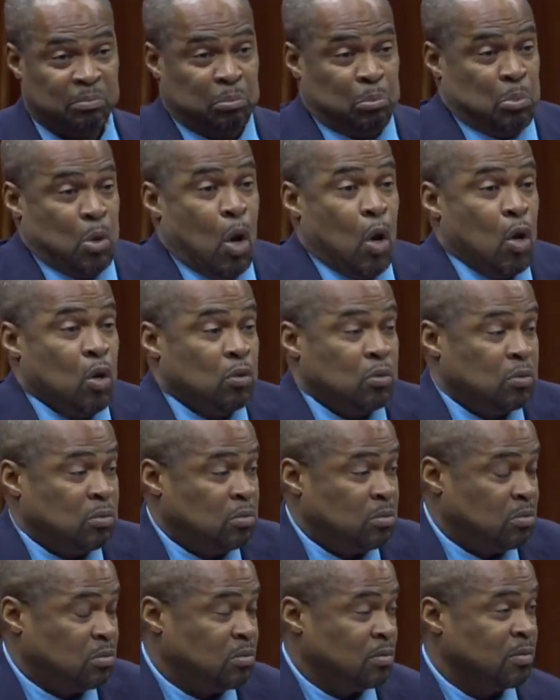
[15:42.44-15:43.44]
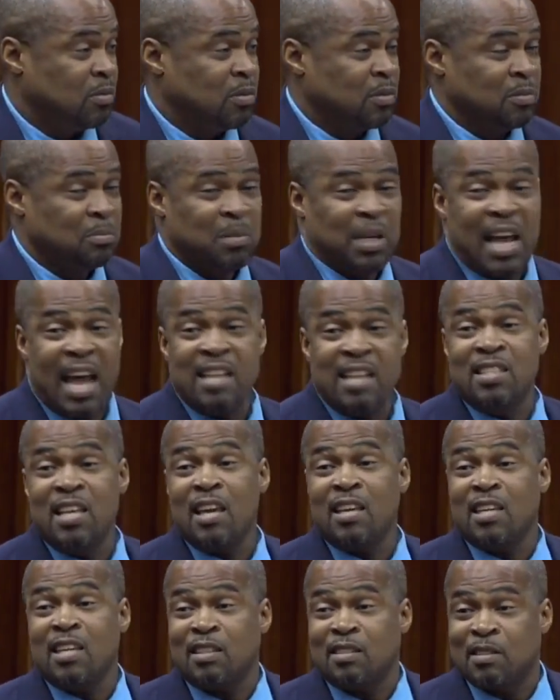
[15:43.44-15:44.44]
No. But I
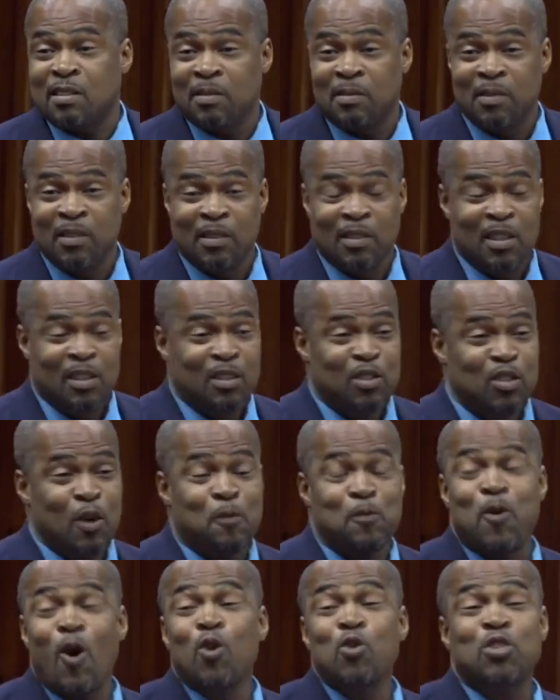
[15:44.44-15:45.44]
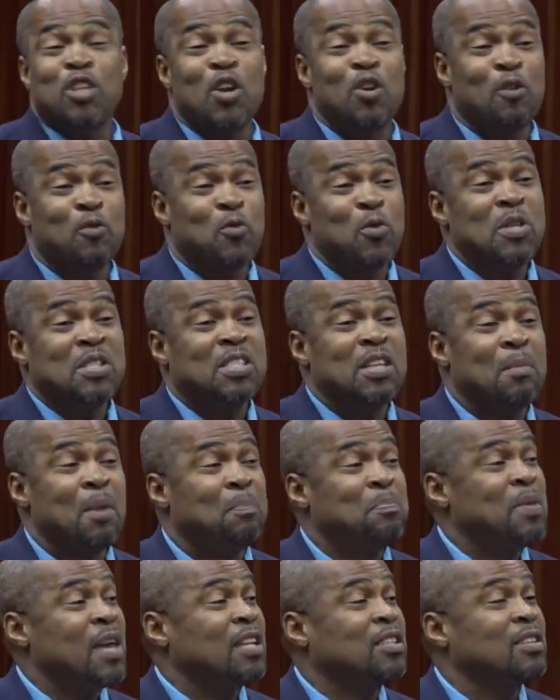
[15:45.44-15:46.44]
take it, the fountain of wisdom
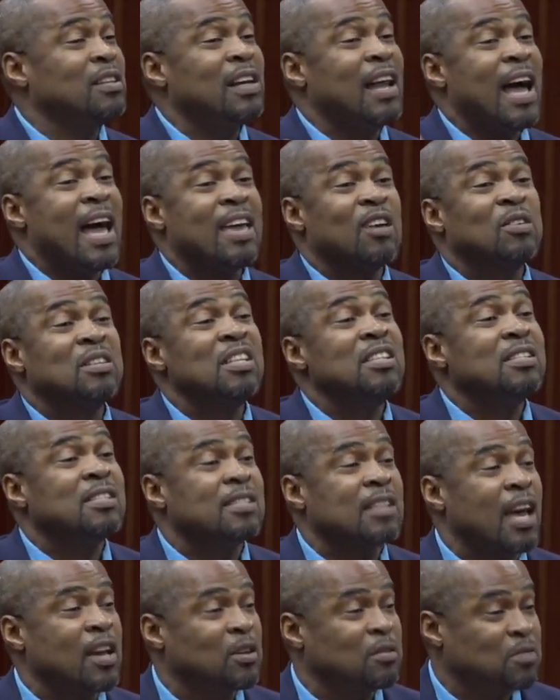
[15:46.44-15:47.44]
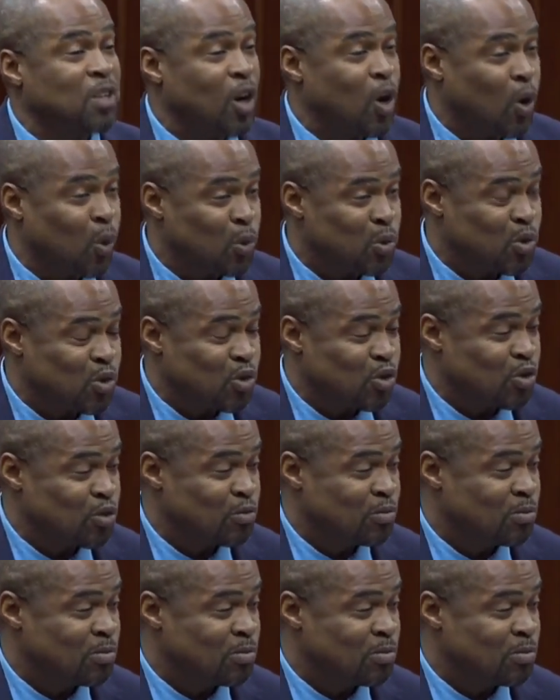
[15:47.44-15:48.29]
appear to lie on this side of the house.